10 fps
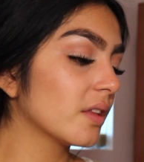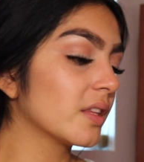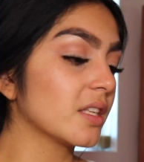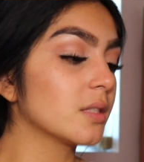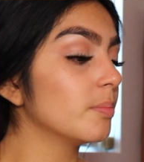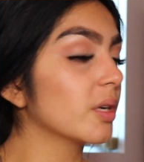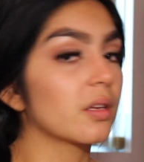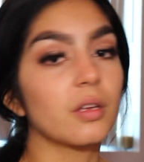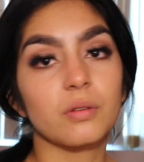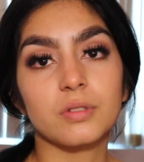this
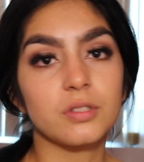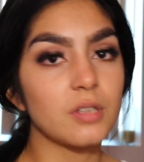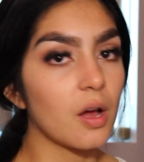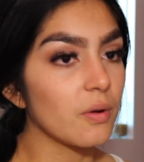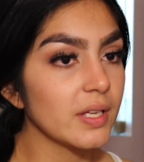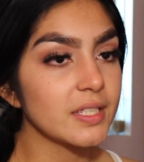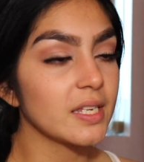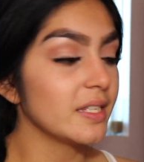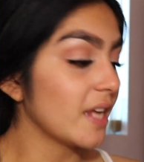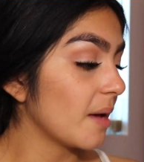book goes so
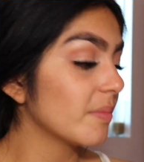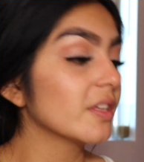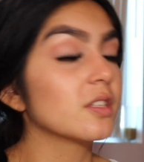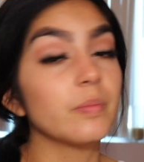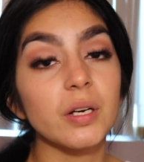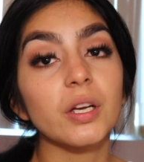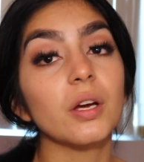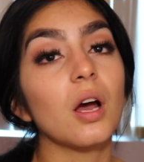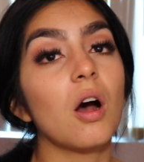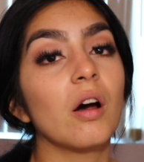into depth. This book
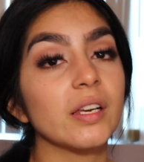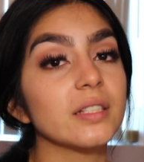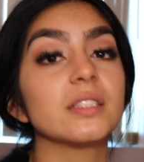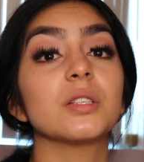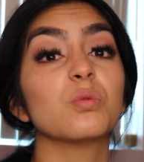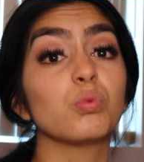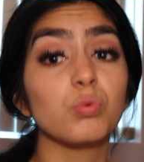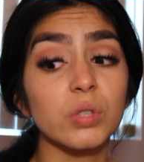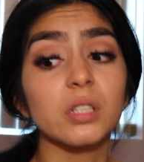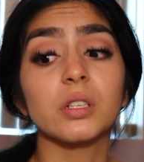honestly
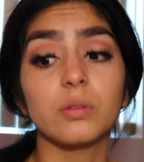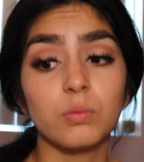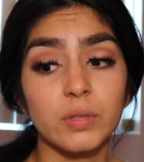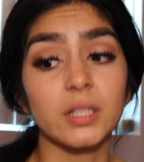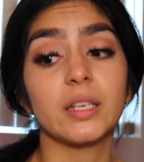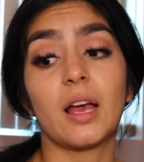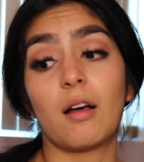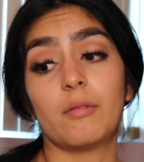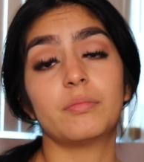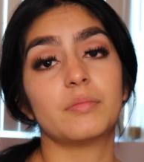really
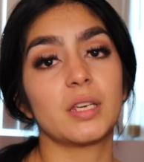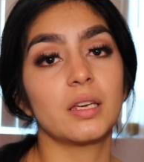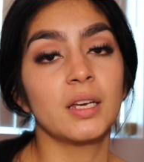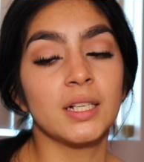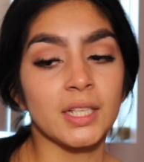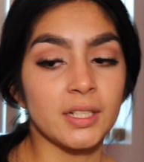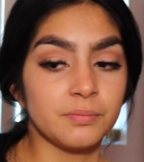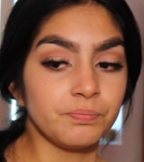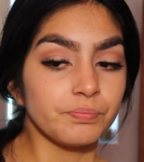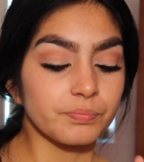helped me.
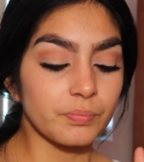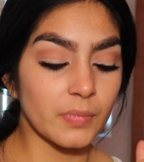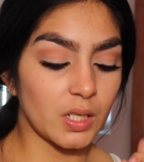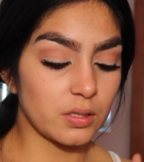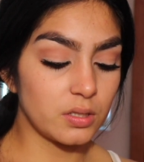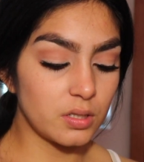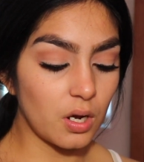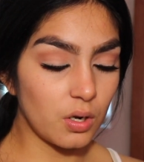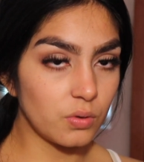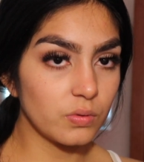
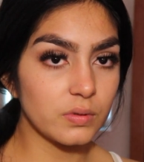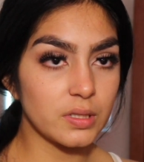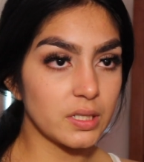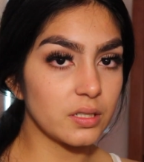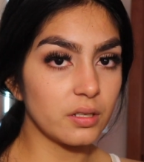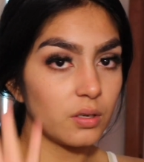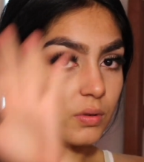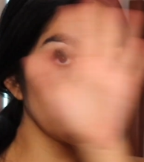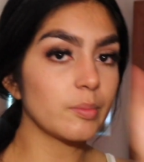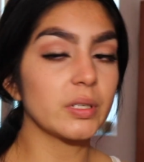So these are the
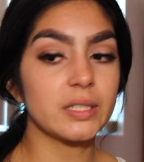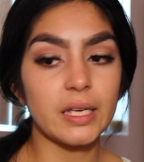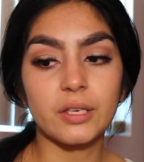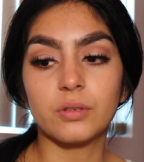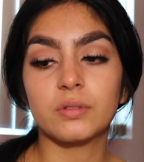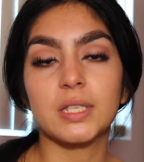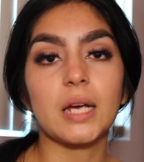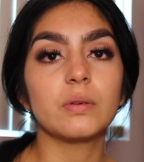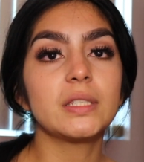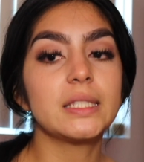only books I used.
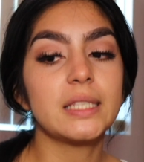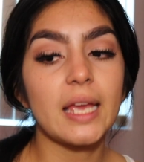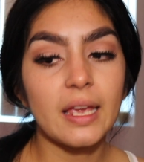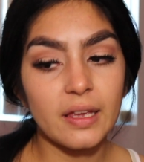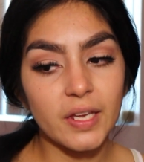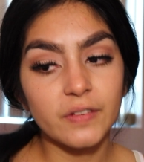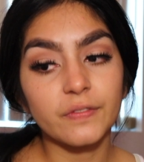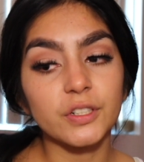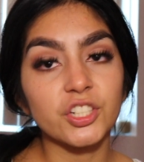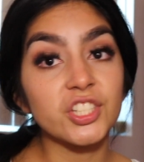I would say if
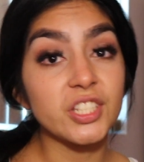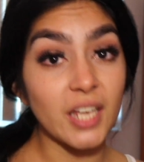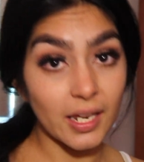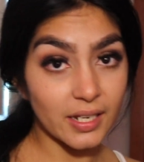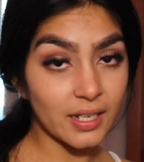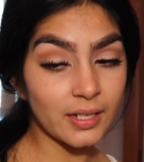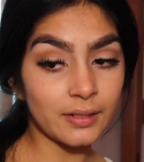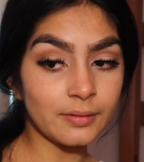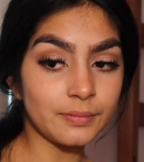for studying,